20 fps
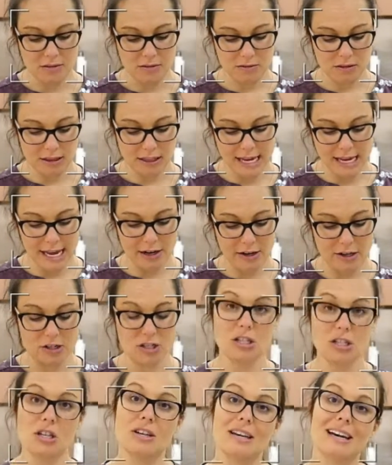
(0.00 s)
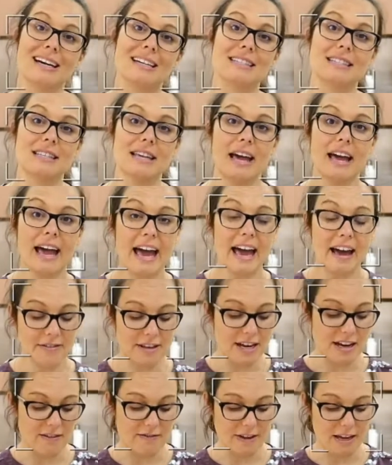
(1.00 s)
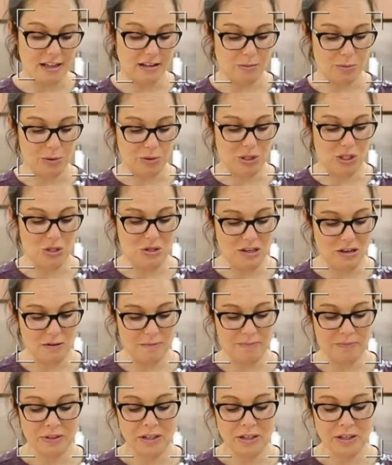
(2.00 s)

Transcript: later so you guys have that available to you.